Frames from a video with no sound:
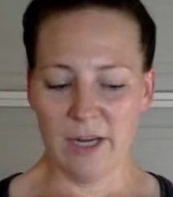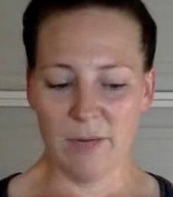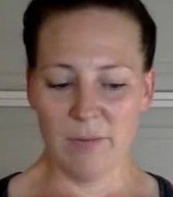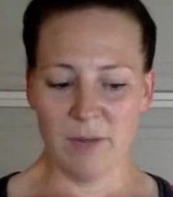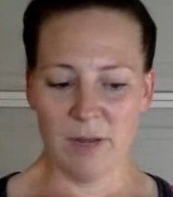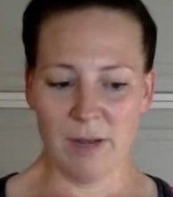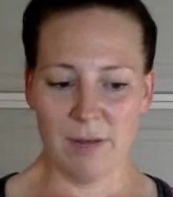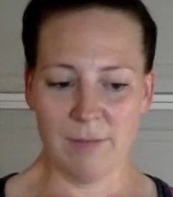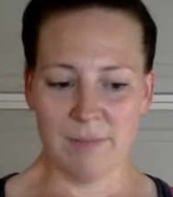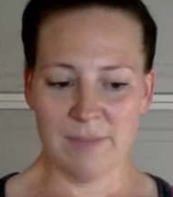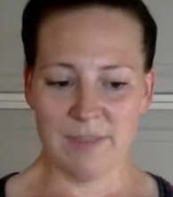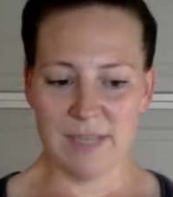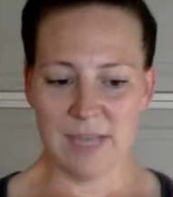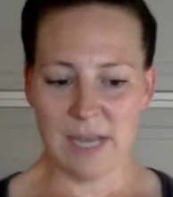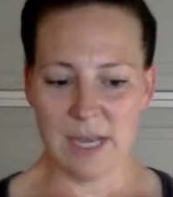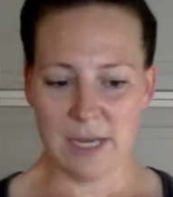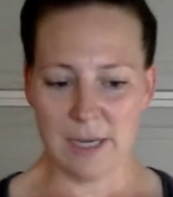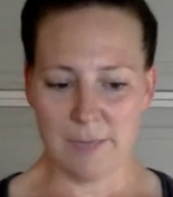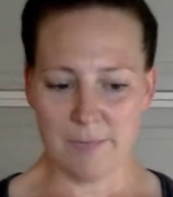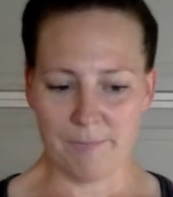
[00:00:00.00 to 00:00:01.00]
hear moms
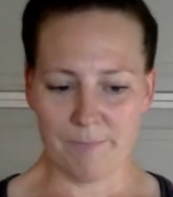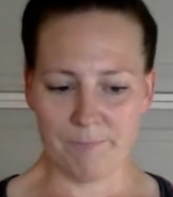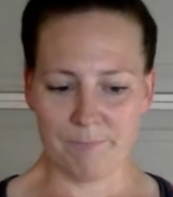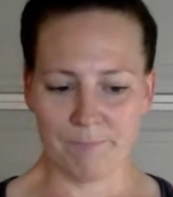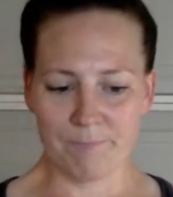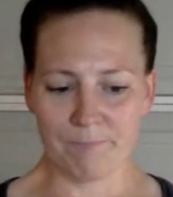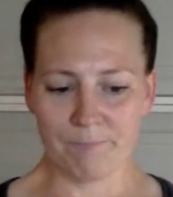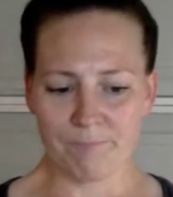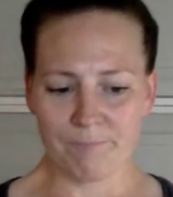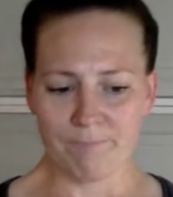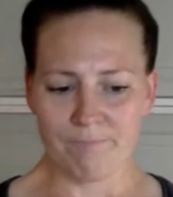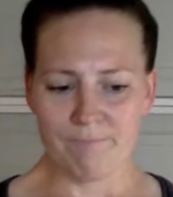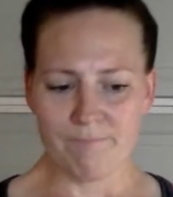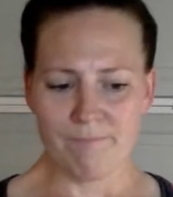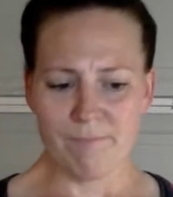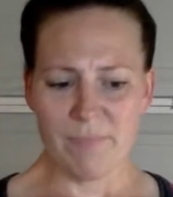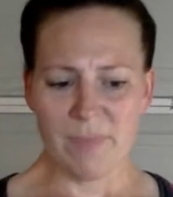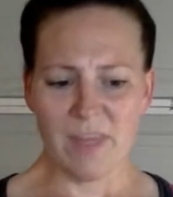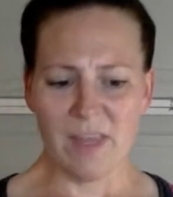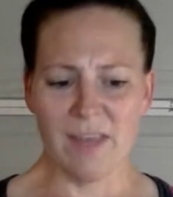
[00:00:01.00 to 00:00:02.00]

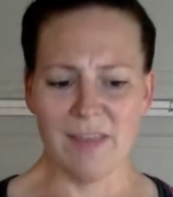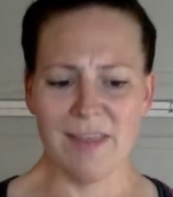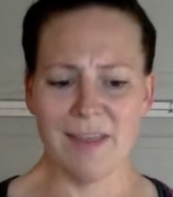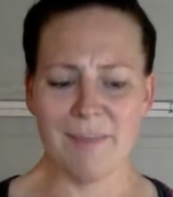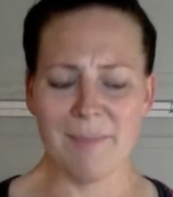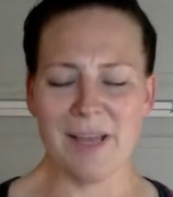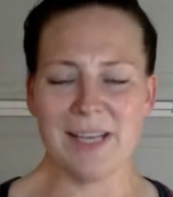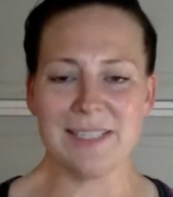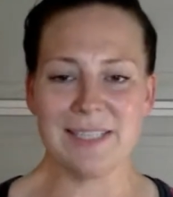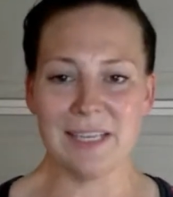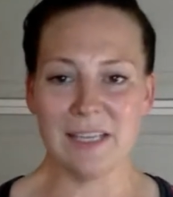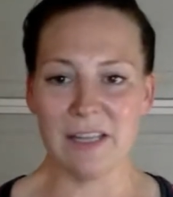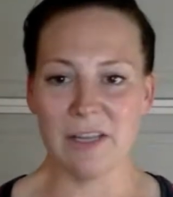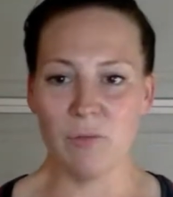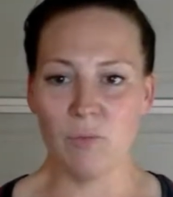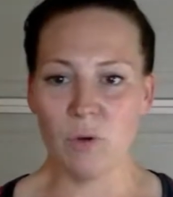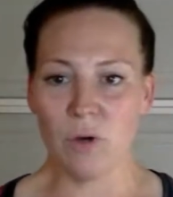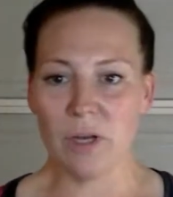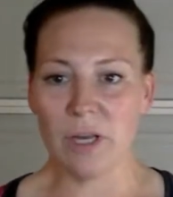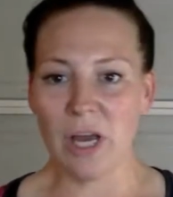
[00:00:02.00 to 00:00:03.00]
that
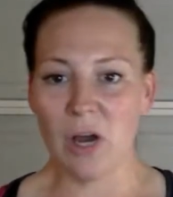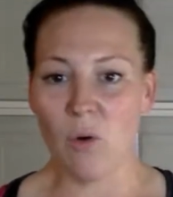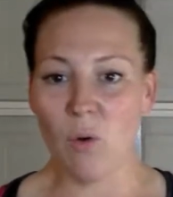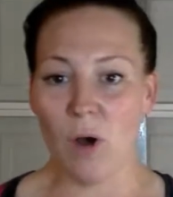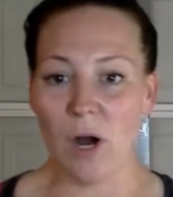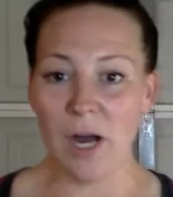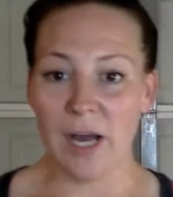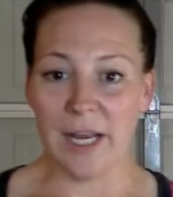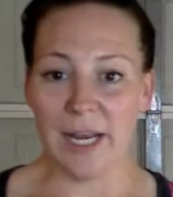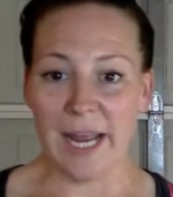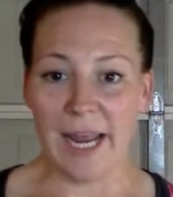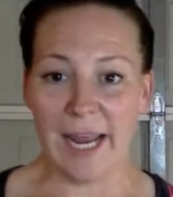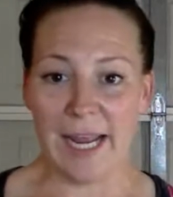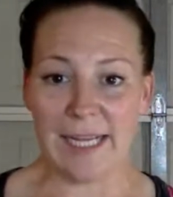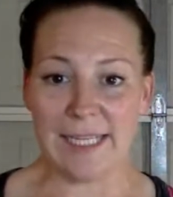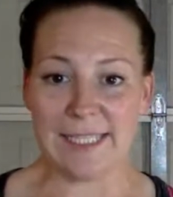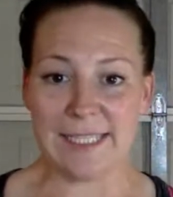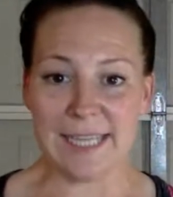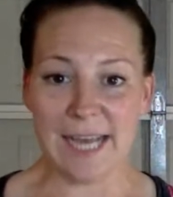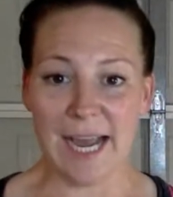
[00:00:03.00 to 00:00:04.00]
basically will go on
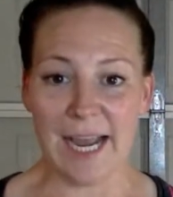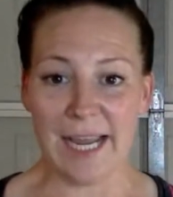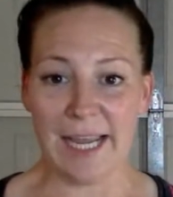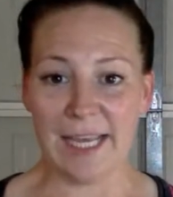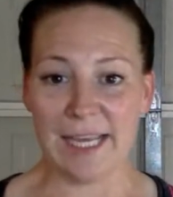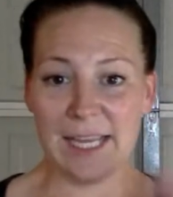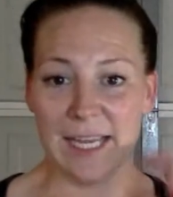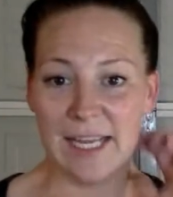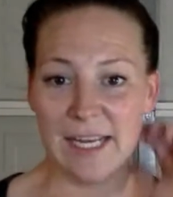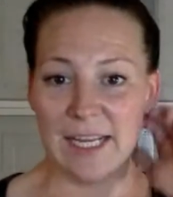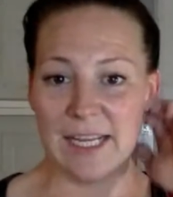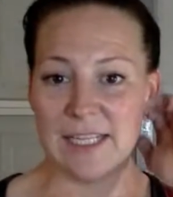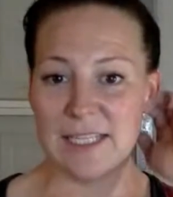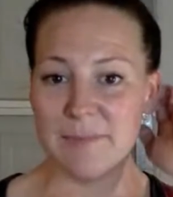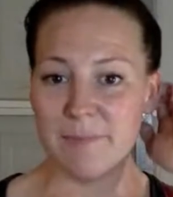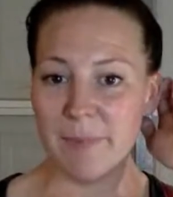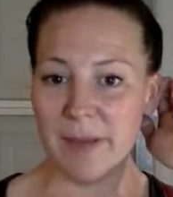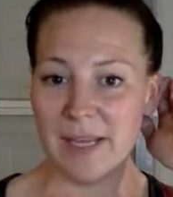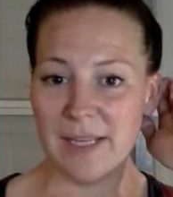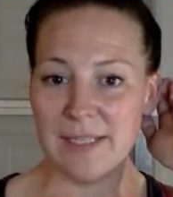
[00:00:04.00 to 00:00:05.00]
a diet, and
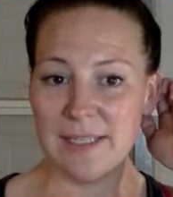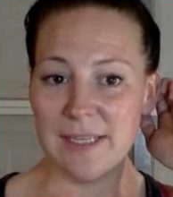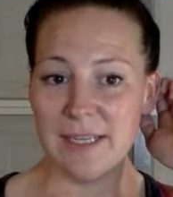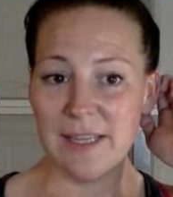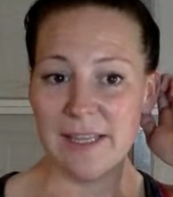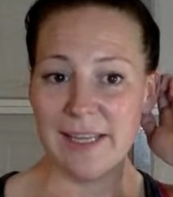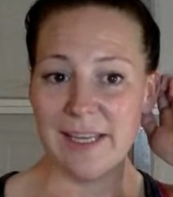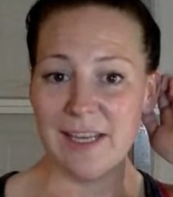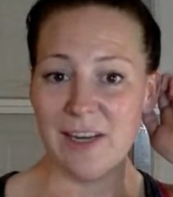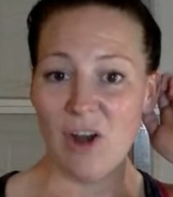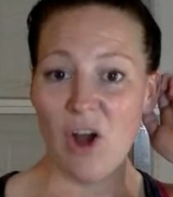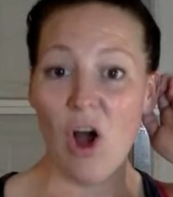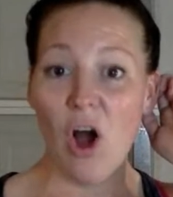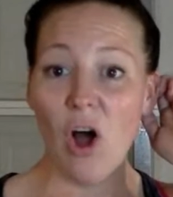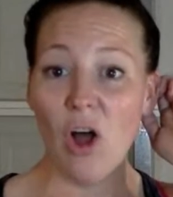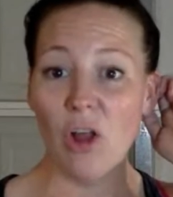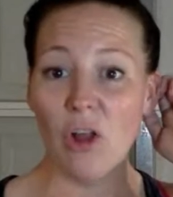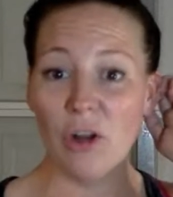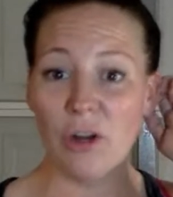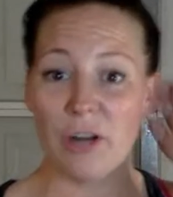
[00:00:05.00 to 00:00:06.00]
it's basically an
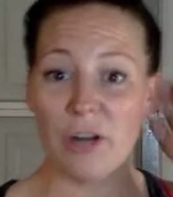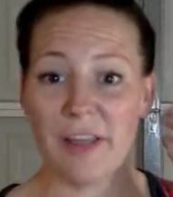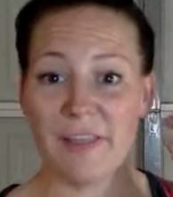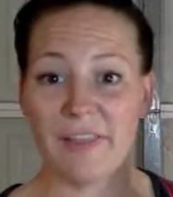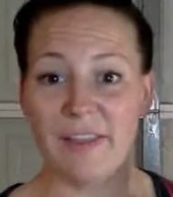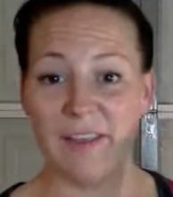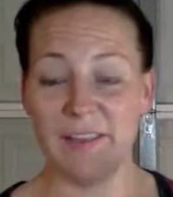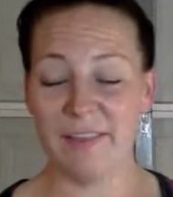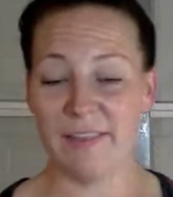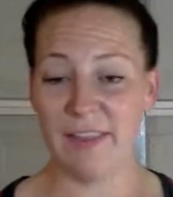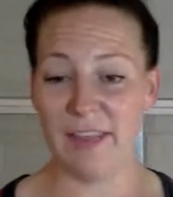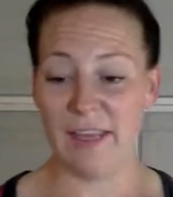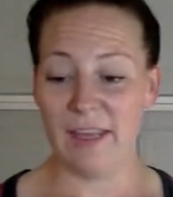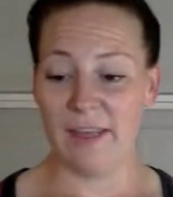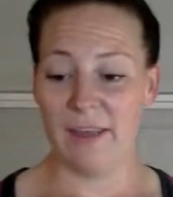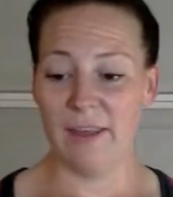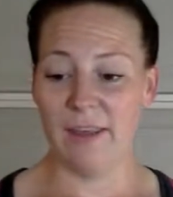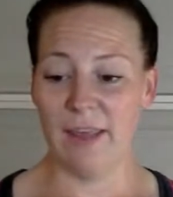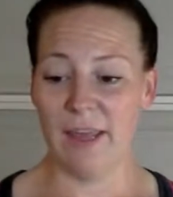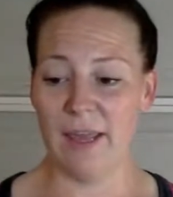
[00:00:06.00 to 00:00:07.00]
all or nothing
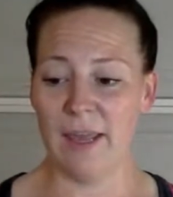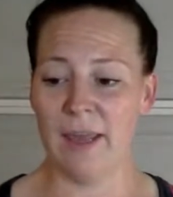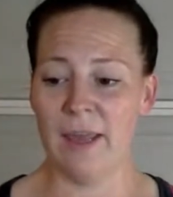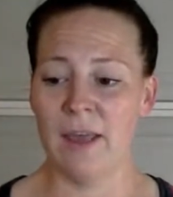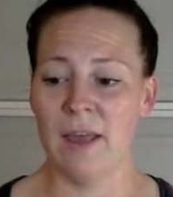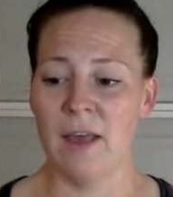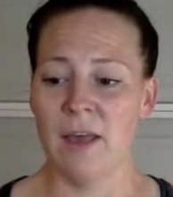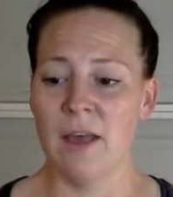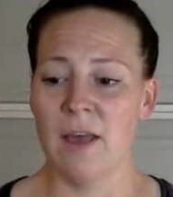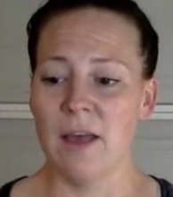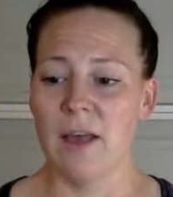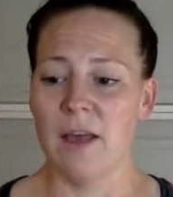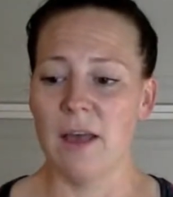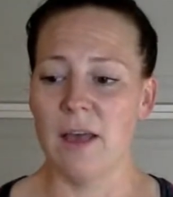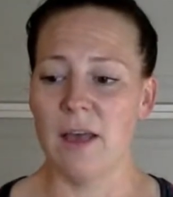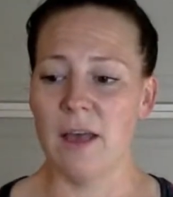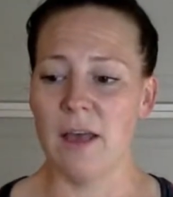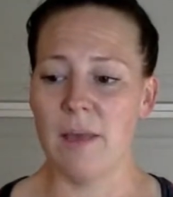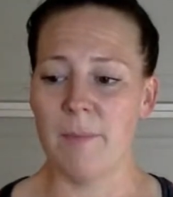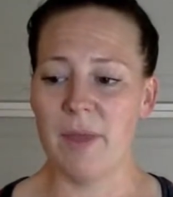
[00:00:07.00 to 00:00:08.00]
thing. Okay.
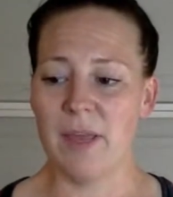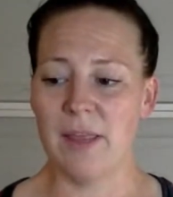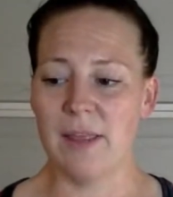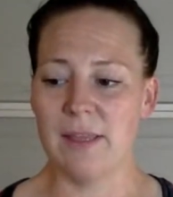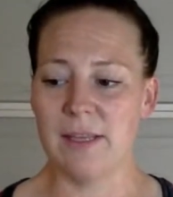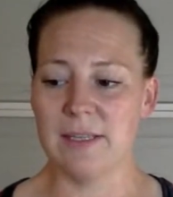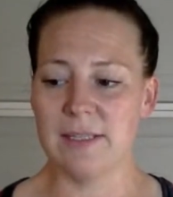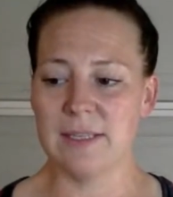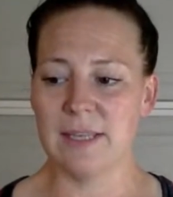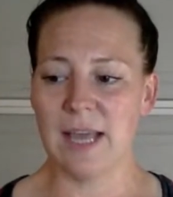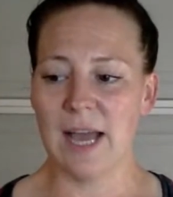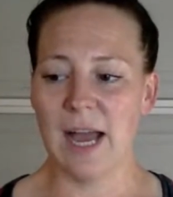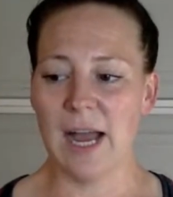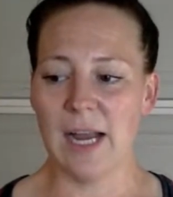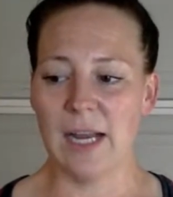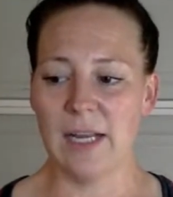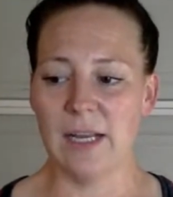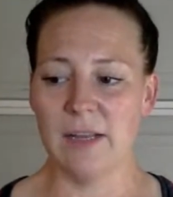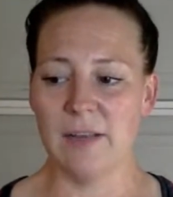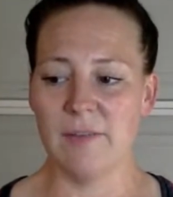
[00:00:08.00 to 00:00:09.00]
And this
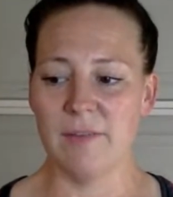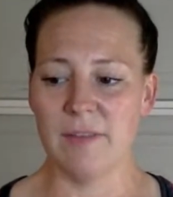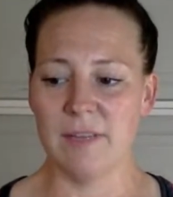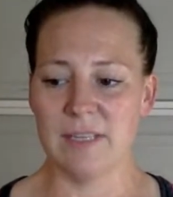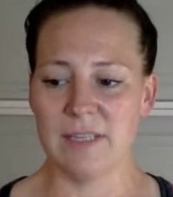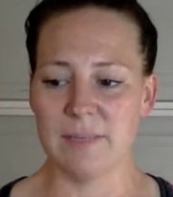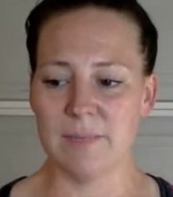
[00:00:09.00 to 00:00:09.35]
kind of